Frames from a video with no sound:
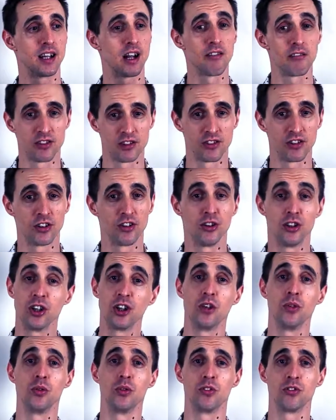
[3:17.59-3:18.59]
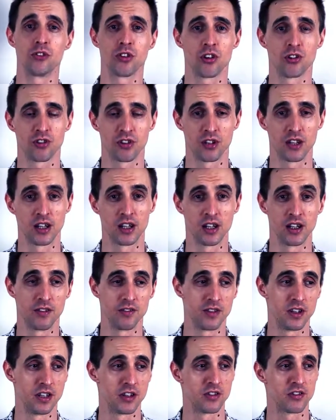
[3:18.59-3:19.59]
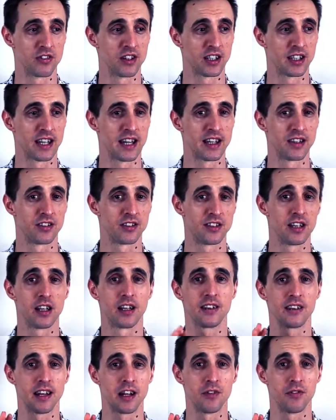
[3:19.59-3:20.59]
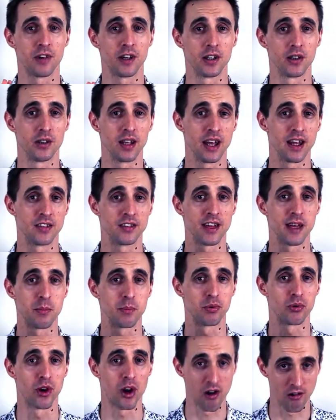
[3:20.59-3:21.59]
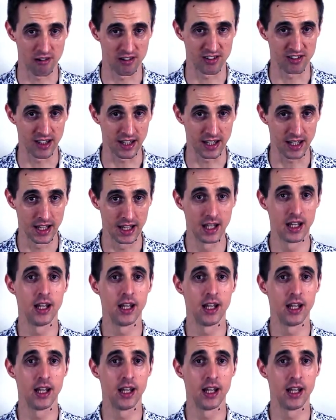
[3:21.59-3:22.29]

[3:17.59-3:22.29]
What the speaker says: current new Chancellor of the Exchequer has still identified as a priority